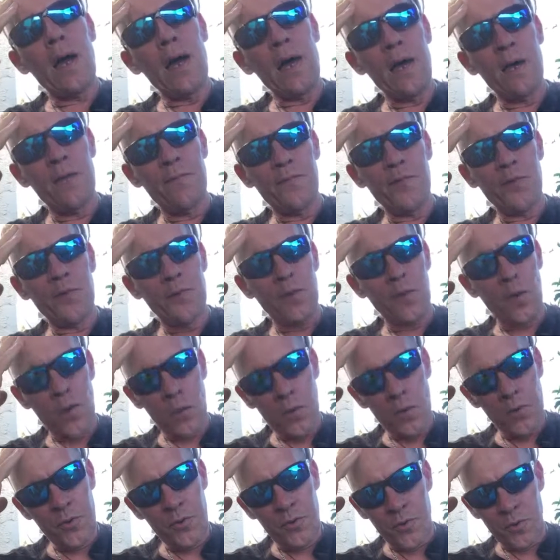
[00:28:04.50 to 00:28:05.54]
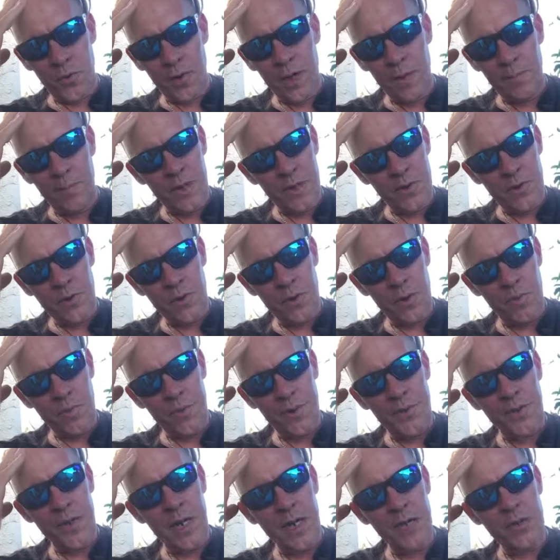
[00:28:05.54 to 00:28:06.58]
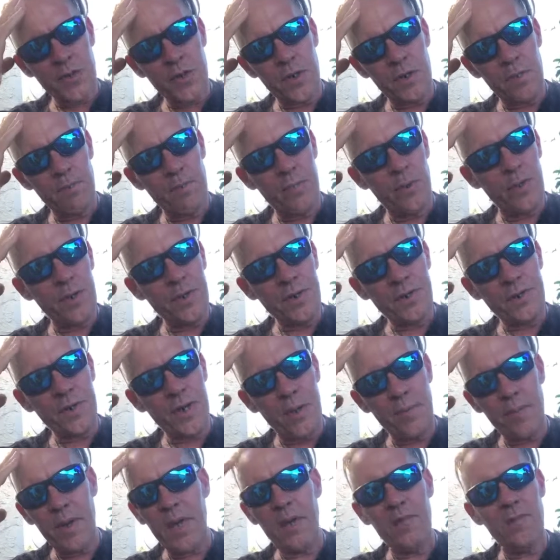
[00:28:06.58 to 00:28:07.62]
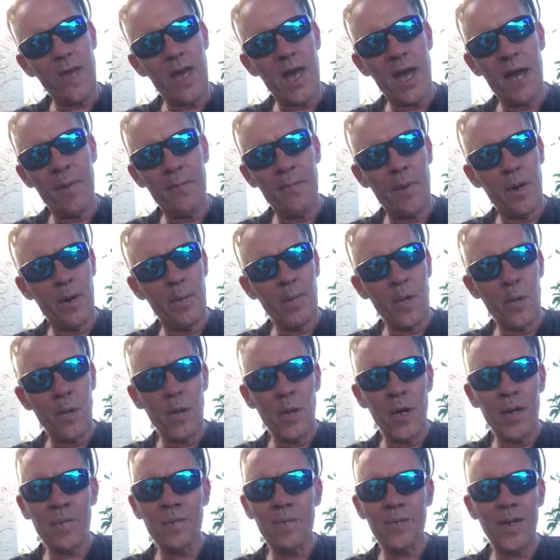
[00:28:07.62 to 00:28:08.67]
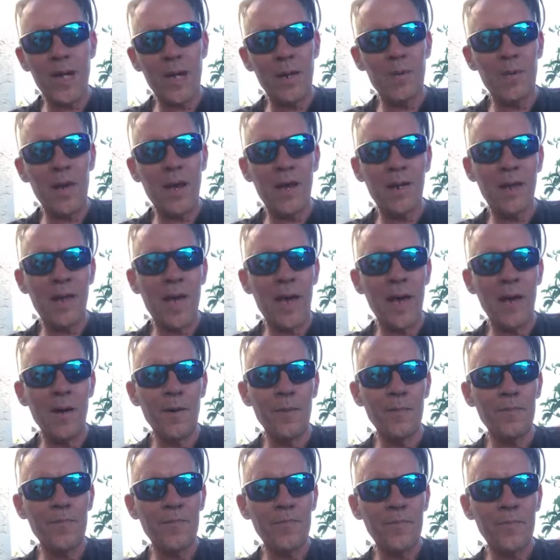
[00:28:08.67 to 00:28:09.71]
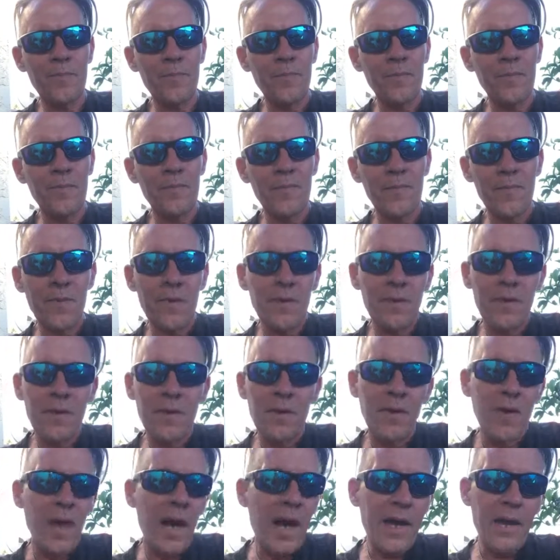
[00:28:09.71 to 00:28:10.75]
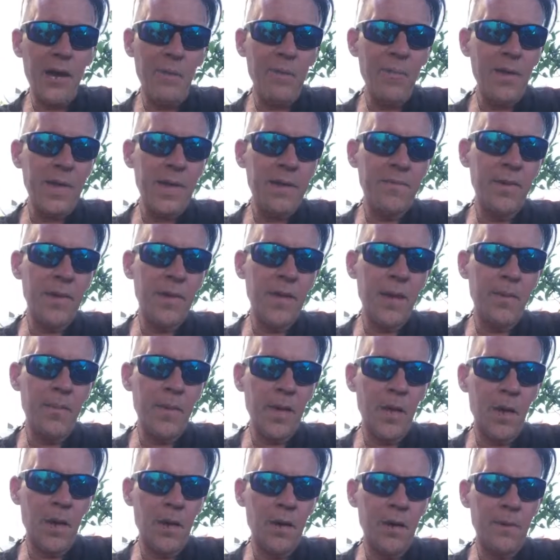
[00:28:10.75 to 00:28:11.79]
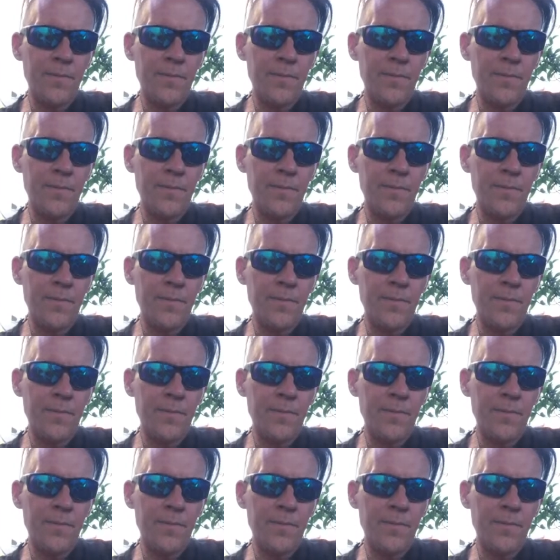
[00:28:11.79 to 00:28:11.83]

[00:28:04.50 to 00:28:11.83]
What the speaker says: have sold dream interpretation books, and I may even have them on my website right now, I don't believe in them at all.